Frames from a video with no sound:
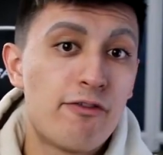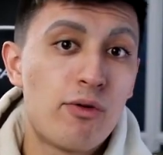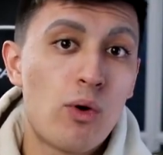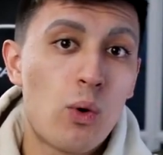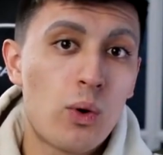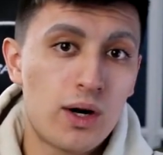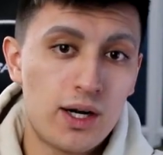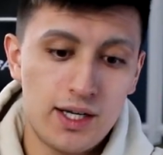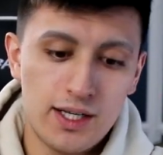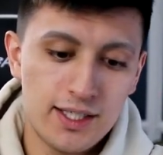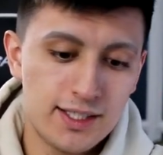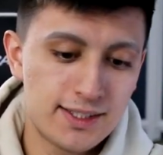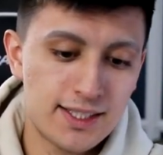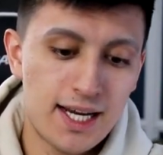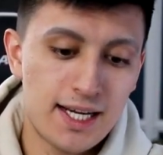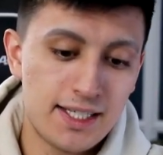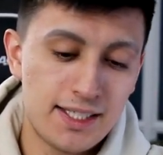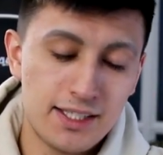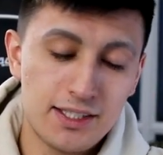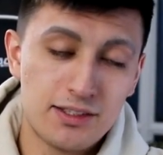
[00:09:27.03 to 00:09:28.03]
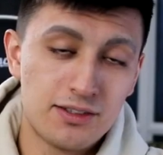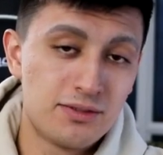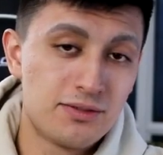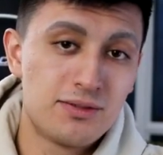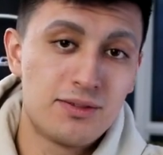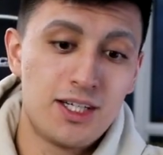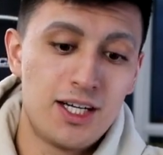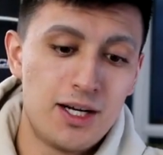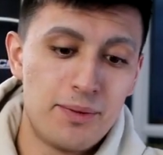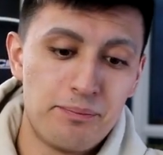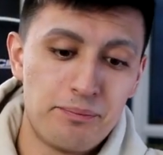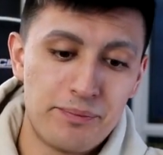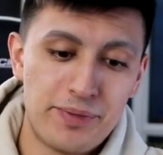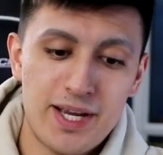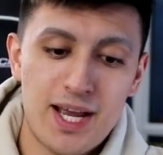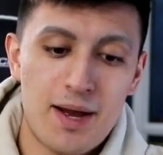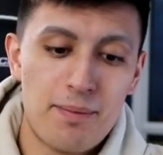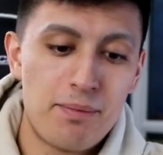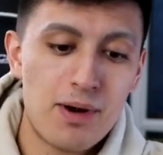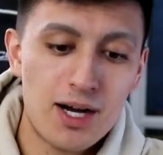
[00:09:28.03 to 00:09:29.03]
Four is ideal. Um, but
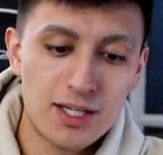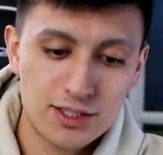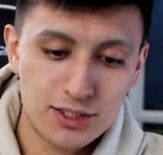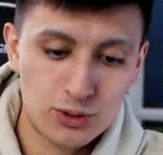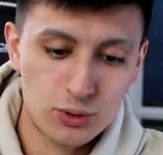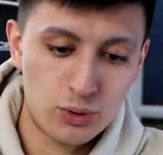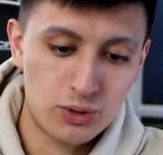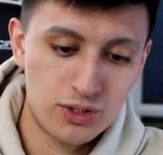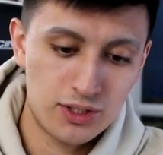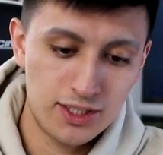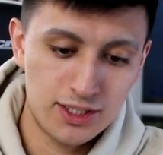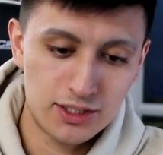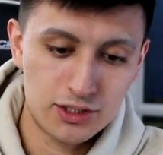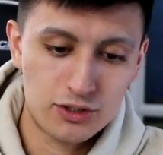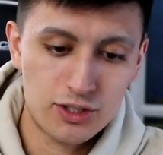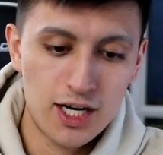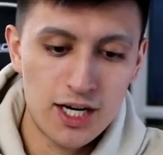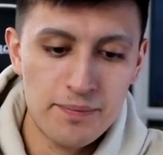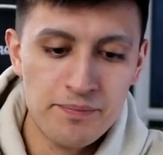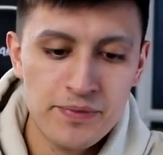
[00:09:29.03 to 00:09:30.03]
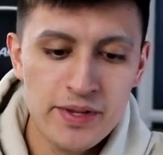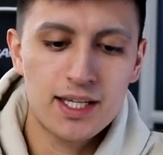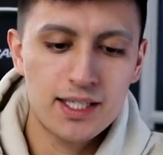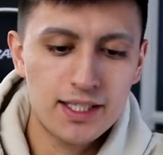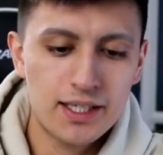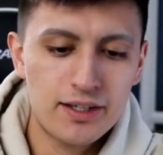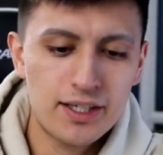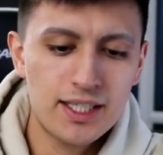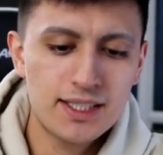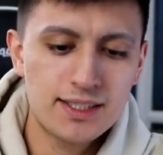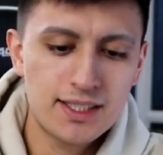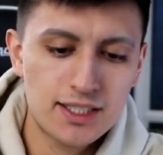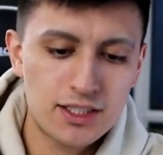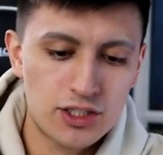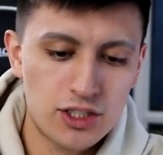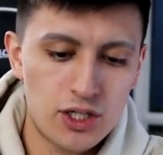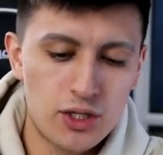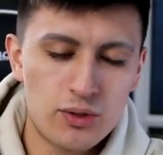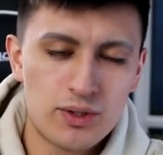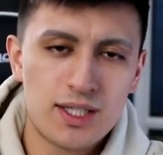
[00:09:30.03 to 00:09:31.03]
yeah, Boss's Order is great. Galarian
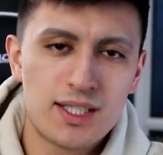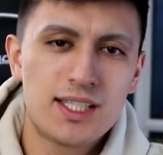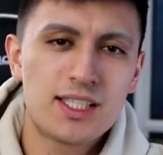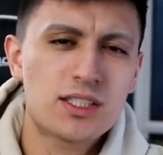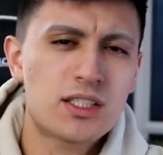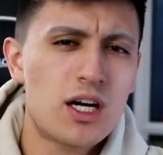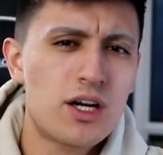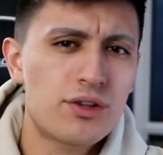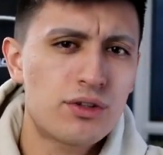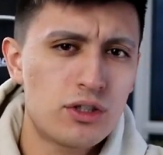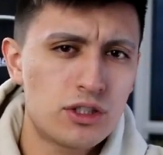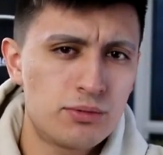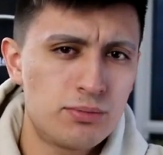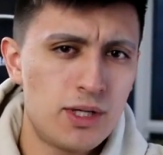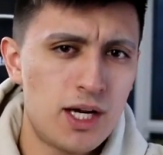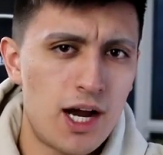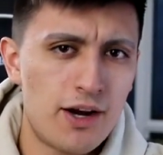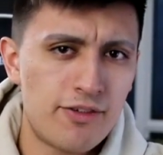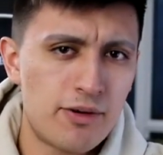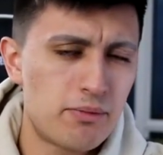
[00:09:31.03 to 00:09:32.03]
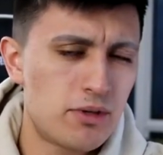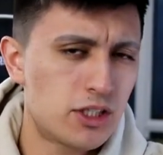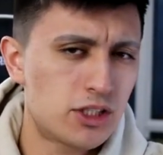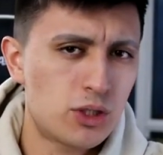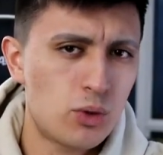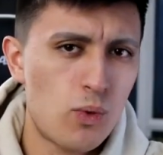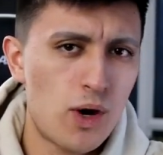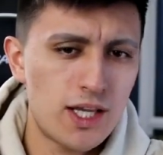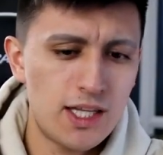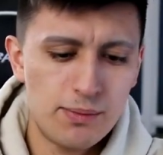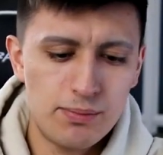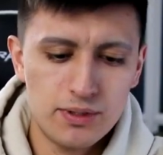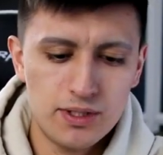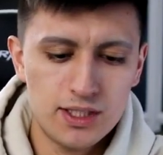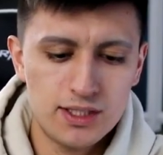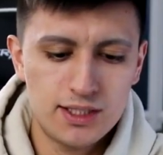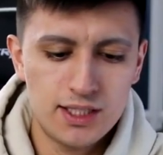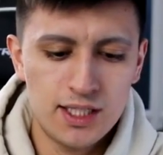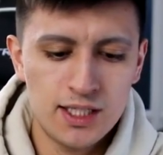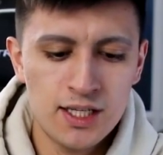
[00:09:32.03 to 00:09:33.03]
Zigzagoon. This card throws me off. I'm not sure why they put
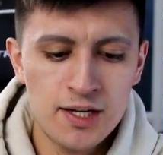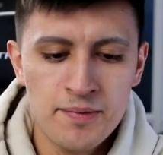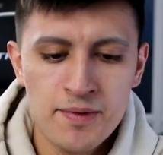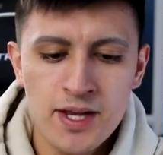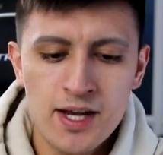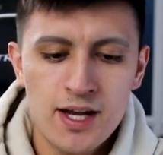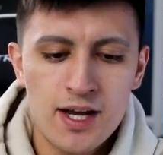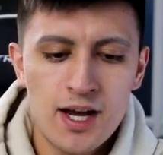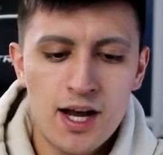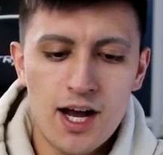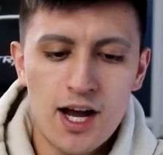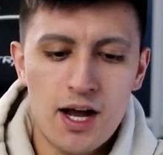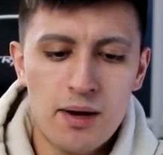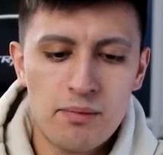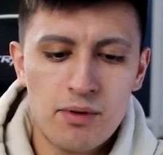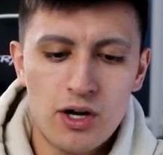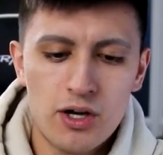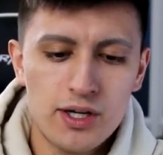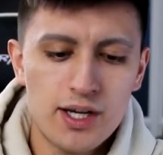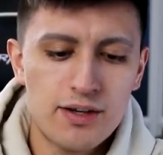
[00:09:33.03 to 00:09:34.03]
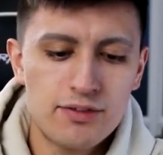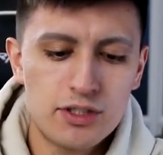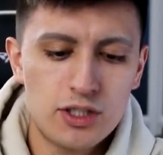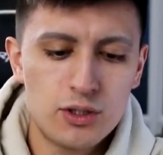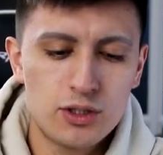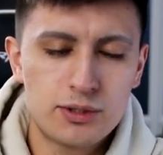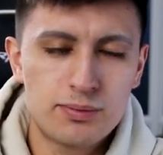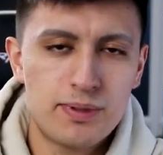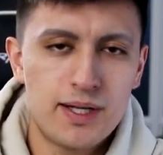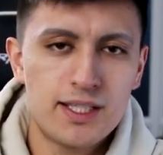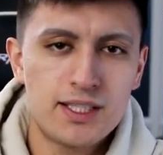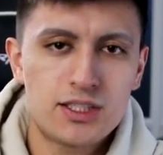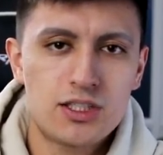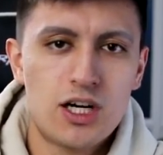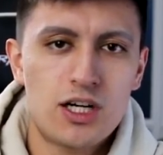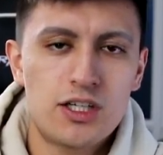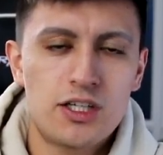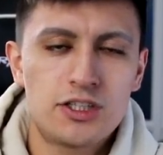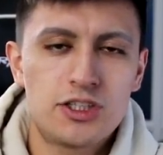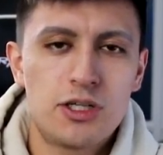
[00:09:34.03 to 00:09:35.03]
this in. Um, all you have to do is play this
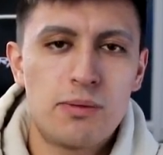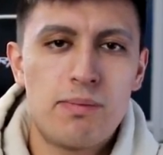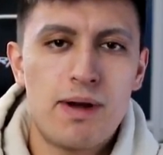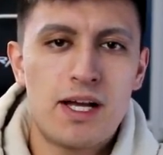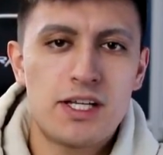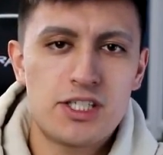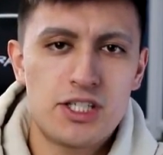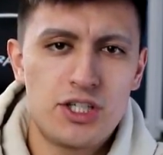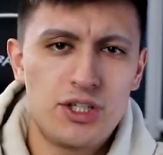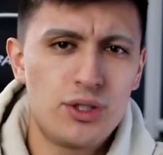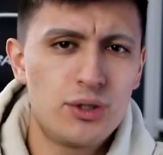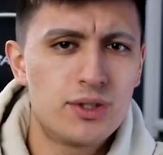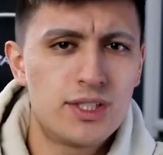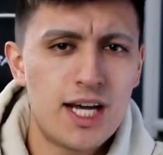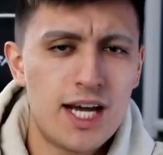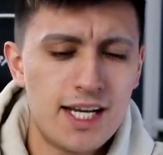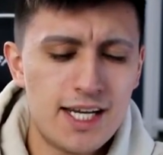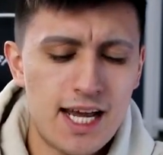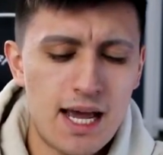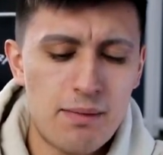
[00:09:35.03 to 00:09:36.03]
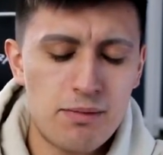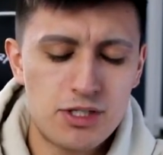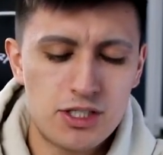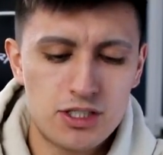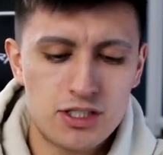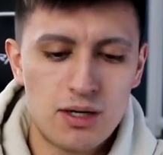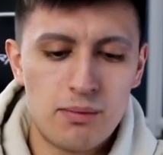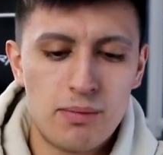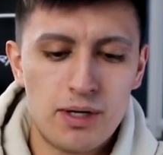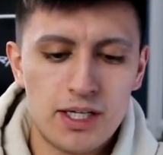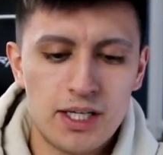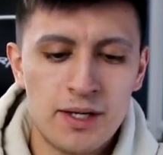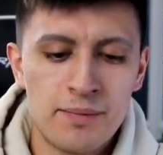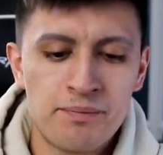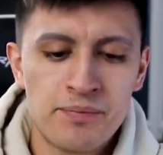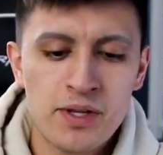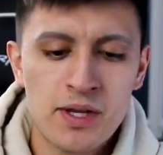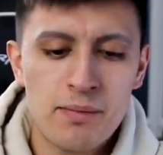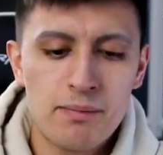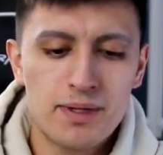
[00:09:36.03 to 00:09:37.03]
card onto your bench and you do 10 damage to somebody.
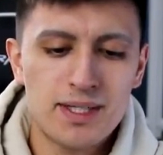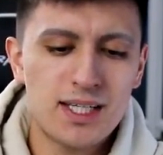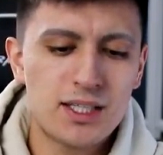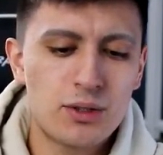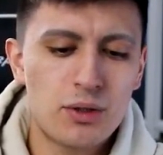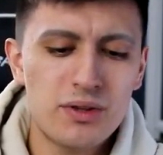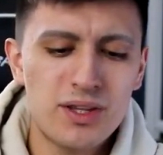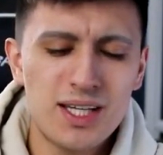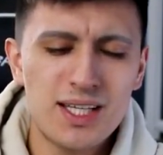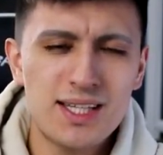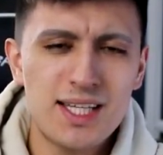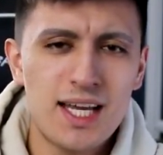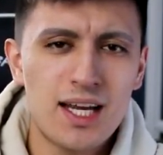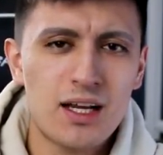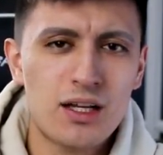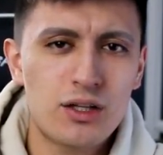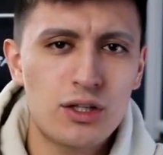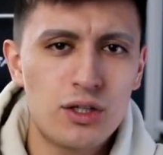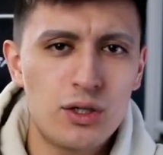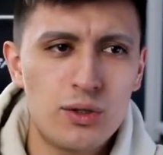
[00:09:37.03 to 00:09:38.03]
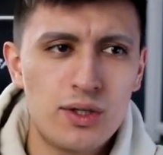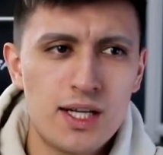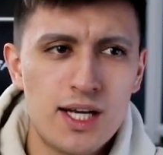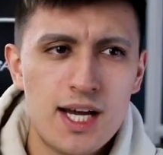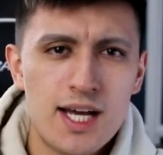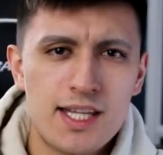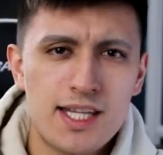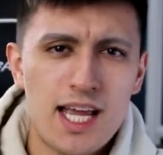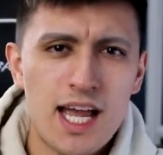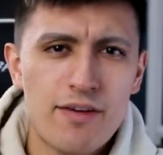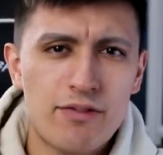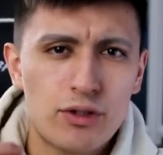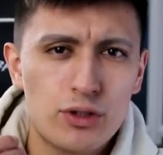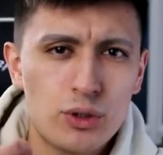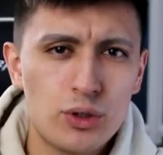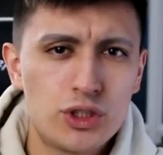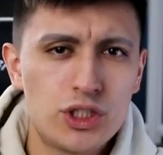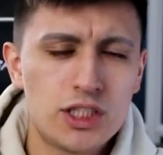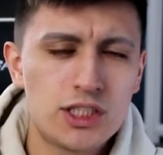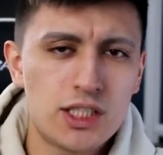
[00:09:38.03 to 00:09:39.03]
But I don't think they include the
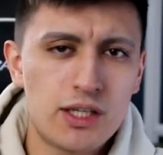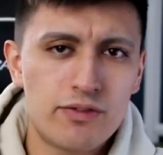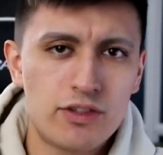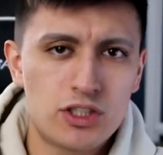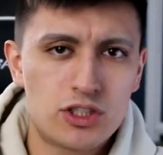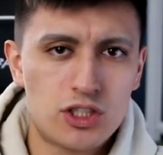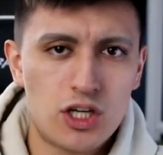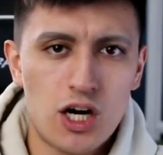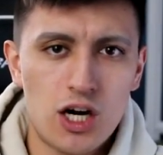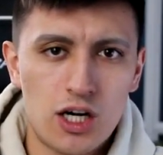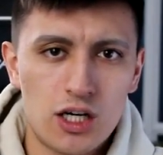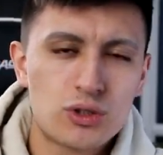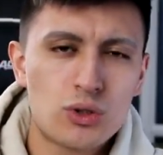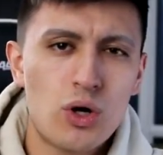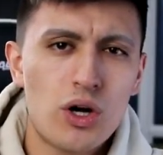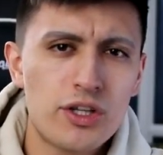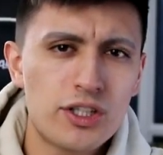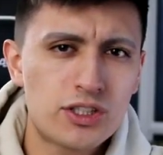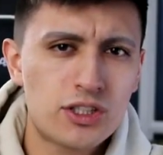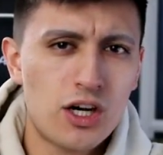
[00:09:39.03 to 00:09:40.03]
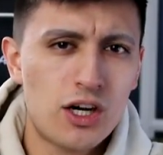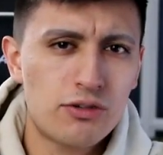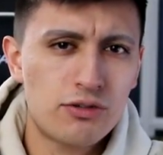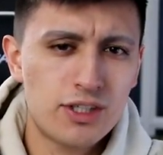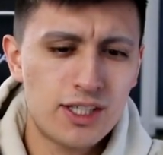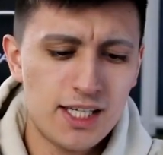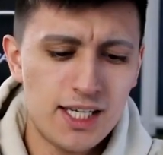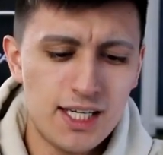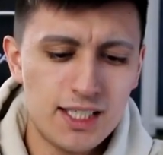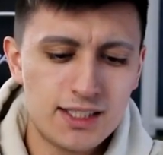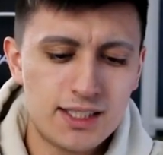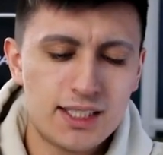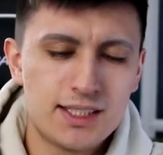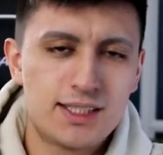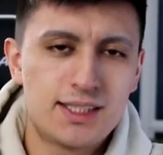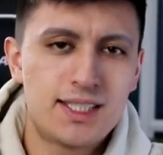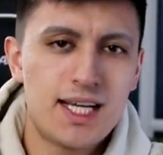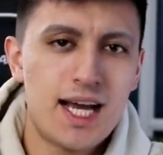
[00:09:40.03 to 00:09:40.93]
evolutions of this card. So all this card really is, is